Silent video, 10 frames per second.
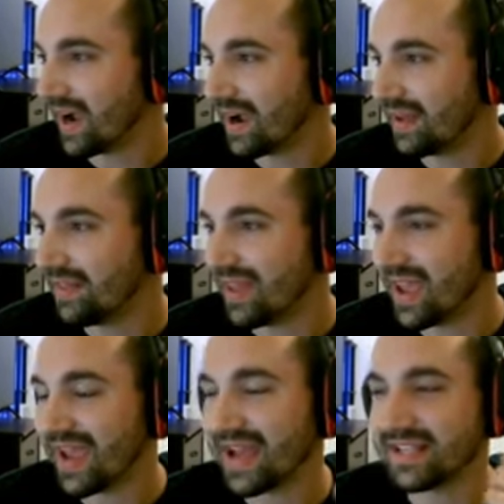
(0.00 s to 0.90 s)

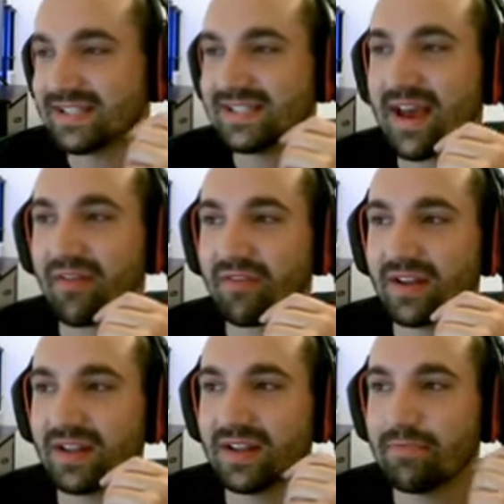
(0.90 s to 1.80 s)
It has
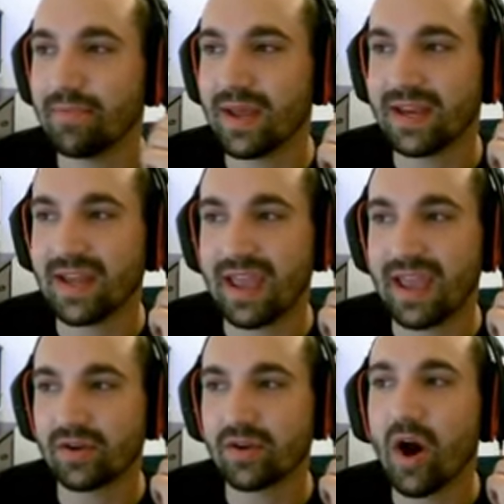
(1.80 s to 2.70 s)
definitely been
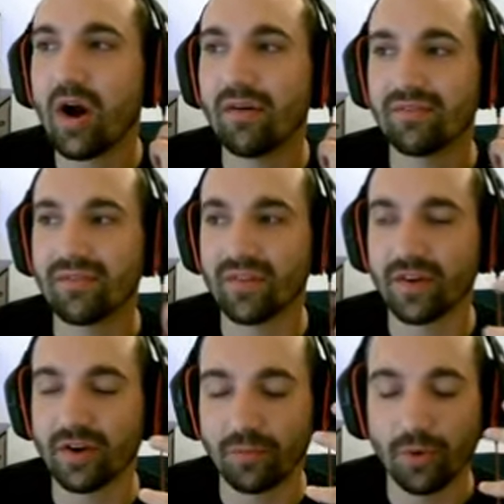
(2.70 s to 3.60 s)
a
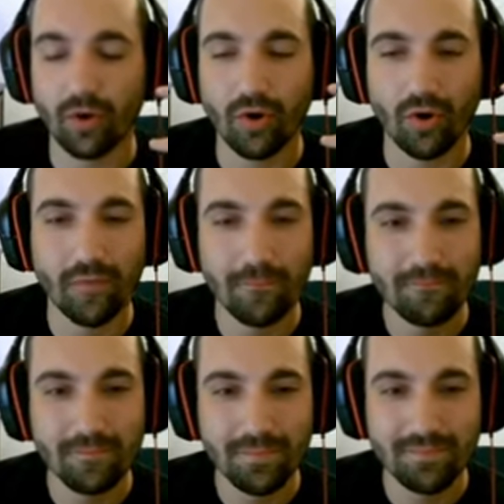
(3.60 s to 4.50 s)
comfortable
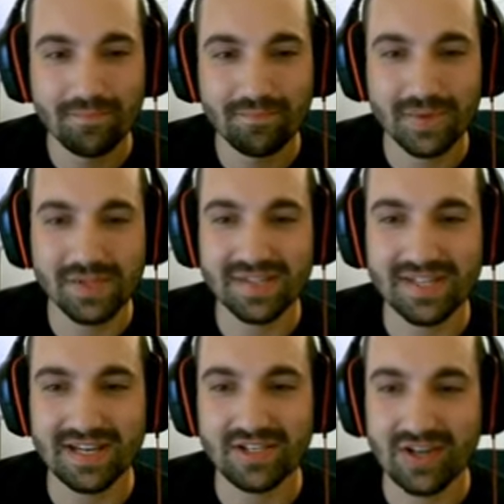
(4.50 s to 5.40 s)

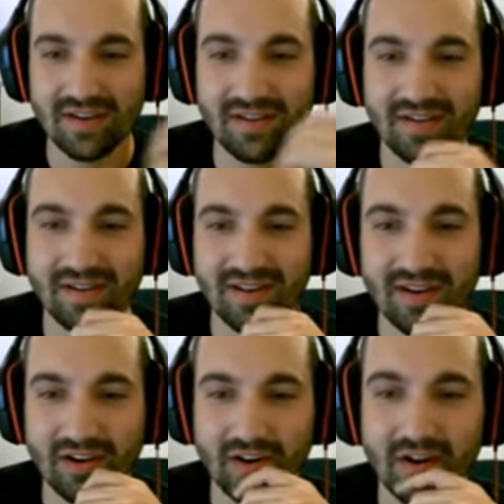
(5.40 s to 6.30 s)
position
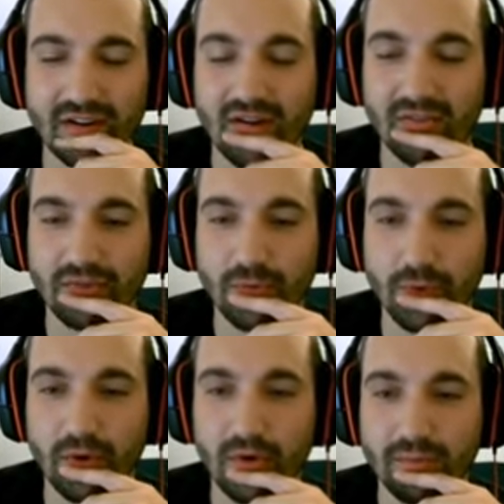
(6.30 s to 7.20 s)
or a
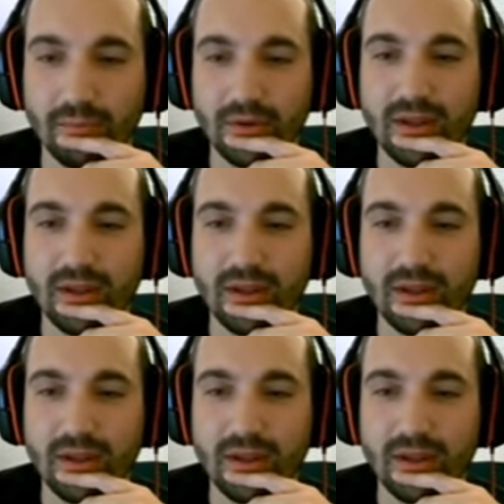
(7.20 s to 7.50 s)
comfortable place.